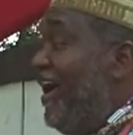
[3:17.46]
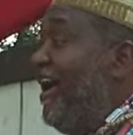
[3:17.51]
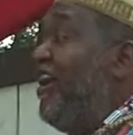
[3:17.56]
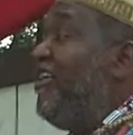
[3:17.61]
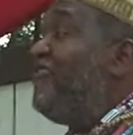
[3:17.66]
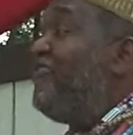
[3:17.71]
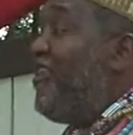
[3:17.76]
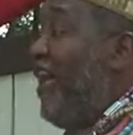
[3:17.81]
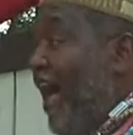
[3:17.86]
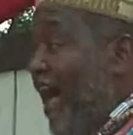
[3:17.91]

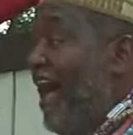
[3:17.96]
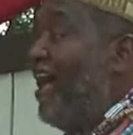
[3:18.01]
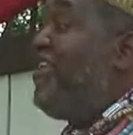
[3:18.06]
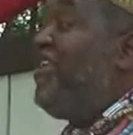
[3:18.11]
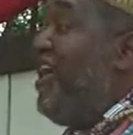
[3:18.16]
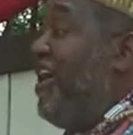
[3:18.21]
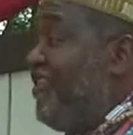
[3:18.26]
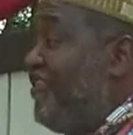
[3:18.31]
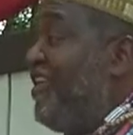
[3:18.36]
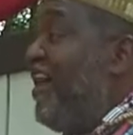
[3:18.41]
He's
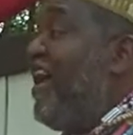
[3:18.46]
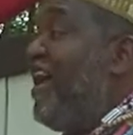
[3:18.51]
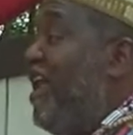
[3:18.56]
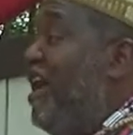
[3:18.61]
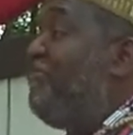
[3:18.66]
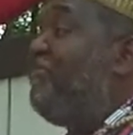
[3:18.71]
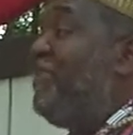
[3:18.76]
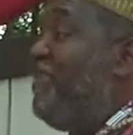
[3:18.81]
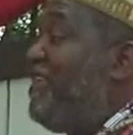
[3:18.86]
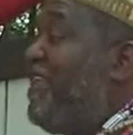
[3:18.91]
nodding his head
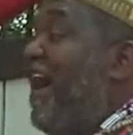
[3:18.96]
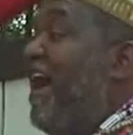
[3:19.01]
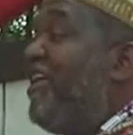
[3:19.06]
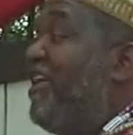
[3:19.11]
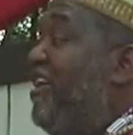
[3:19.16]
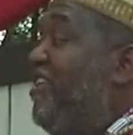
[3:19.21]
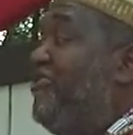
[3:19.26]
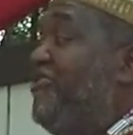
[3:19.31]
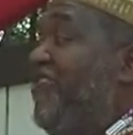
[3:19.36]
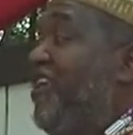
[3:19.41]
up and
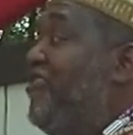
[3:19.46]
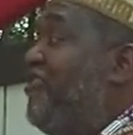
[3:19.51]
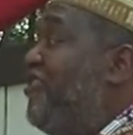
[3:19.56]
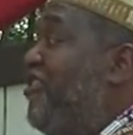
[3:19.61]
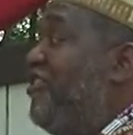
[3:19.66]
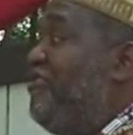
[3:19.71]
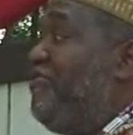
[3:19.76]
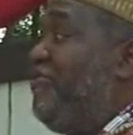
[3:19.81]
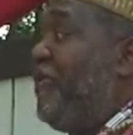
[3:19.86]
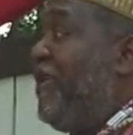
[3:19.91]
down. He's just
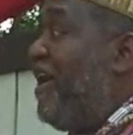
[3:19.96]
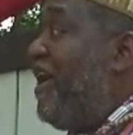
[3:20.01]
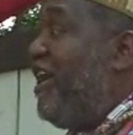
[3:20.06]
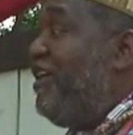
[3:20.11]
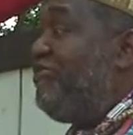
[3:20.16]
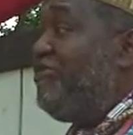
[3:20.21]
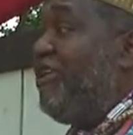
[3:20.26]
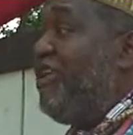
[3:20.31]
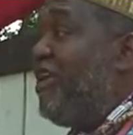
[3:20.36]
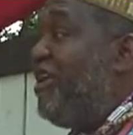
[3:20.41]
as
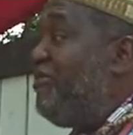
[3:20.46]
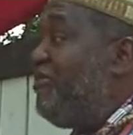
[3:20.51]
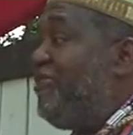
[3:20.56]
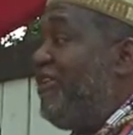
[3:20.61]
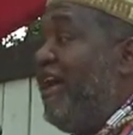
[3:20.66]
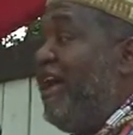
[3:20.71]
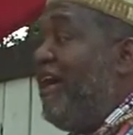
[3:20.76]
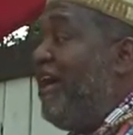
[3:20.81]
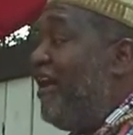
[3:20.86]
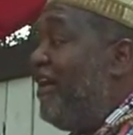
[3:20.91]
pleased with
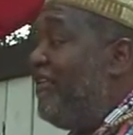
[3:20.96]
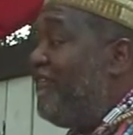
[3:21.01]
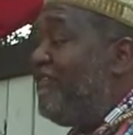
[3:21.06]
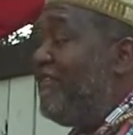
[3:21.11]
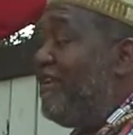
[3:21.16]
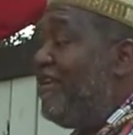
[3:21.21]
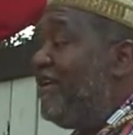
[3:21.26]
himself.